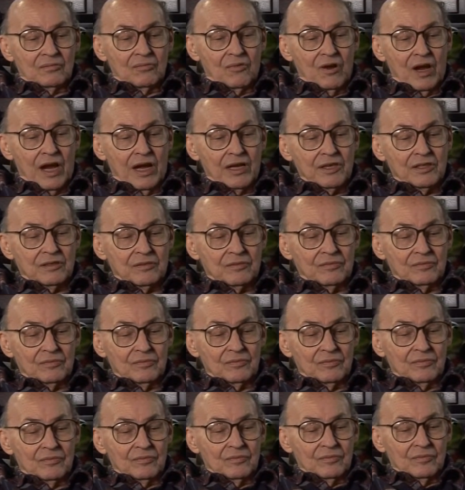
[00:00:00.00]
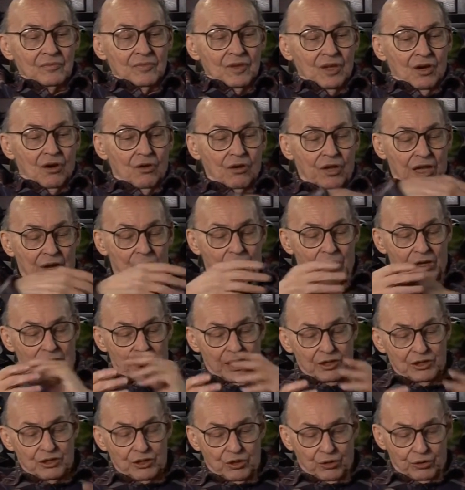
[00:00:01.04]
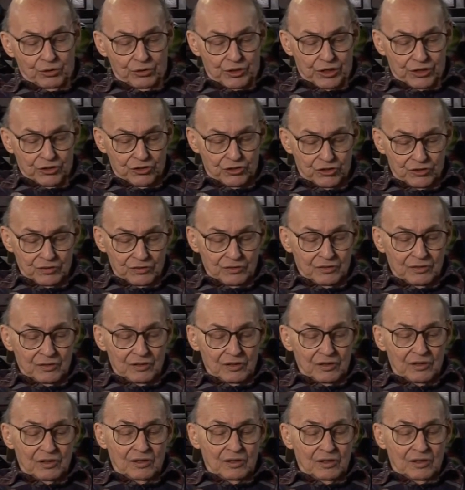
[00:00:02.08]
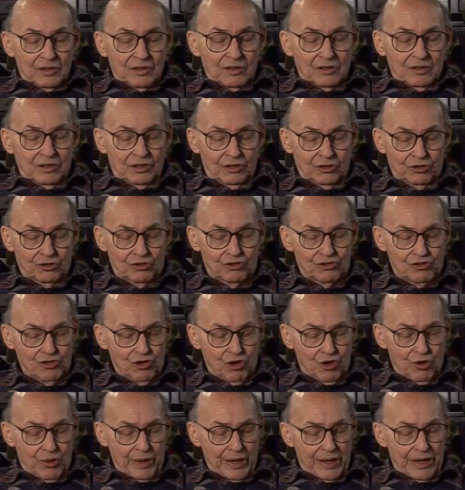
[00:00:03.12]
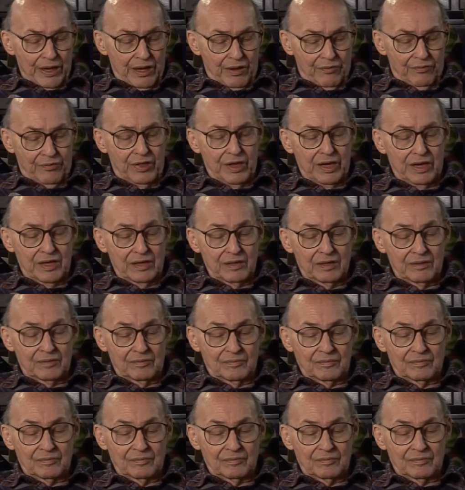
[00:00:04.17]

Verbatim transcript: Right. Okay, well, I told this little story of the